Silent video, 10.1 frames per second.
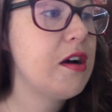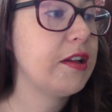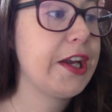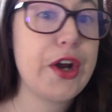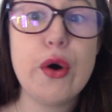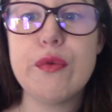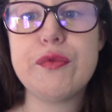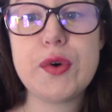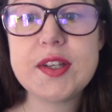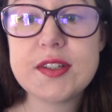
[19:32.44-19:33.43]
like, own
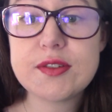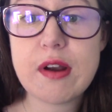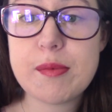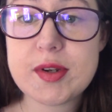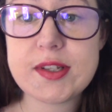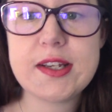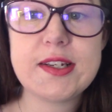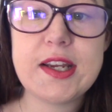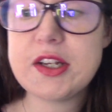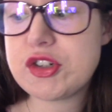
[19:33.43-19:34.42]
voices
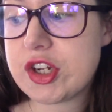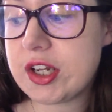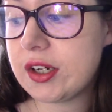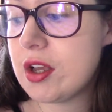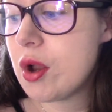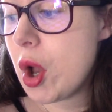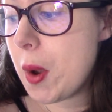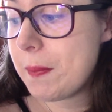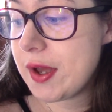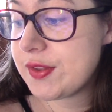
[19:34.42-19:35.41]
representation.
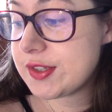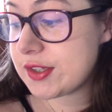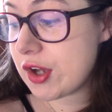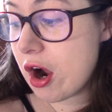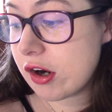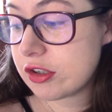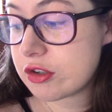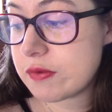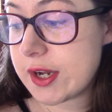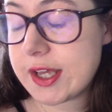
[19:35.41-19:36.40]
But this is the
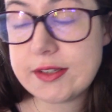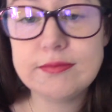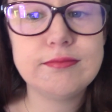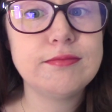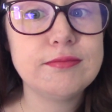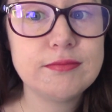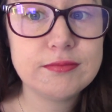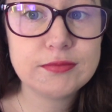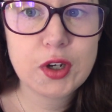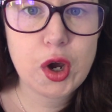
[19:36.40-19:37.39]
Harlequin
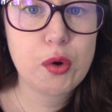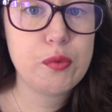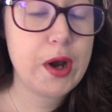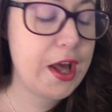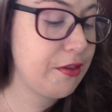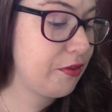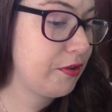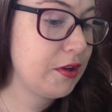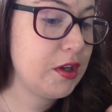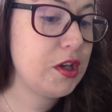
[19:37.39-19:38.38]
with
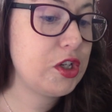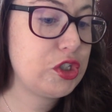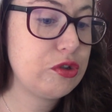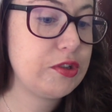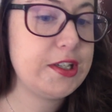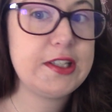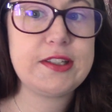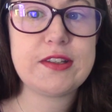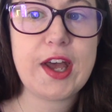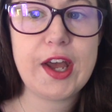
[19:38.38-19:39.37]
two
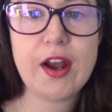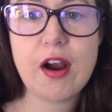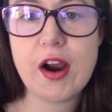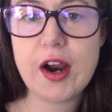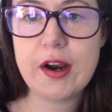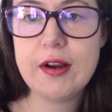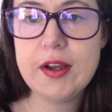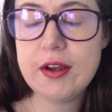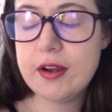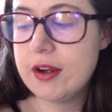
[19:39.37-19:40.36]
leads that are
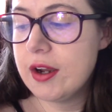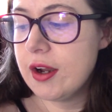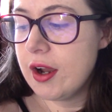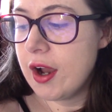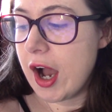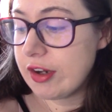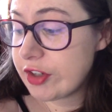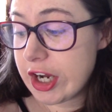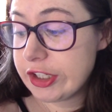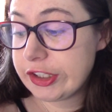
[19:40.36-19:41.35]
of
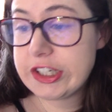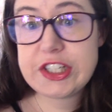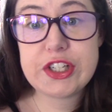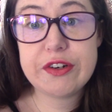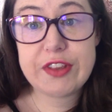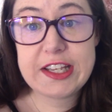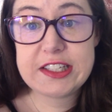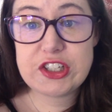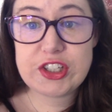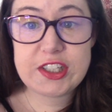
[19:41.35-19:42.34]
color. So if that's
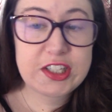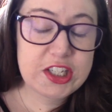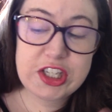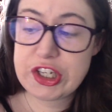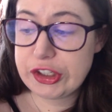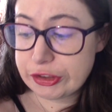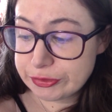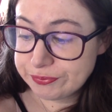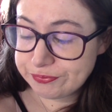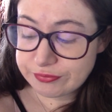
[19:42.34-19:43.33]
interesting to you,